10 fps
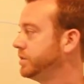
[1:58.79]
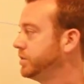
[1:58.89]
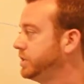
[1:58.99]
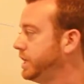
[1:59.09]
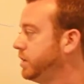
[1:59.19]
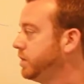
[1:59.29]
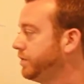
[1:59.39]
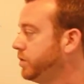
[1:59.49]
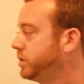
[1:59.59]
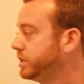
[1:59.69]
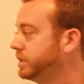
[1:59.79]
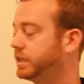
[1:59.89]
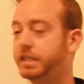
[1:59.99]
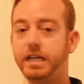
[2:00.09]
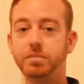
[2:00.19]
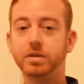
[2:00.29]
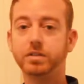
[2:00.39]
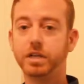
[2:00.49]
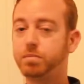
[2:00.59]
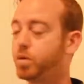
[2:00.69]
So today I want to focus on the link
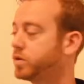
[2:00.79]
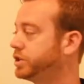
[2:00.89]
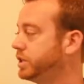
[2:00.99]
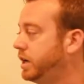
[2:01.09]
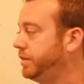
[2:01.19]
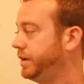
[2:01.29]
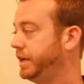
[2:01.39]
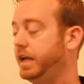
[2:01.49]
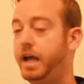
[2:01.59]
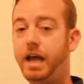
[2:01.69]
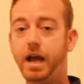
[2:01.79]
building portion of it.